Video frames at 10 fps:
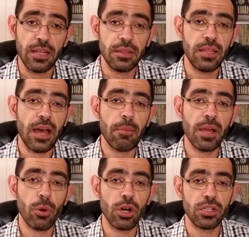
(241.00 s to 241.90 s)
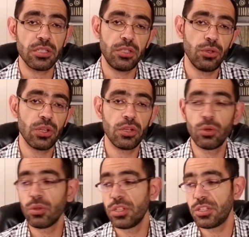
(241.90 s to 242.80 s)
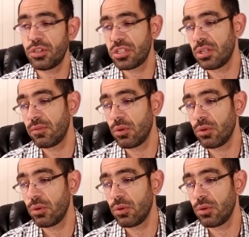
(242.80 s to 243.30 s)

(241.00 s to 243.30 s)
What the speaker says: Not my words. You can Google this yourself.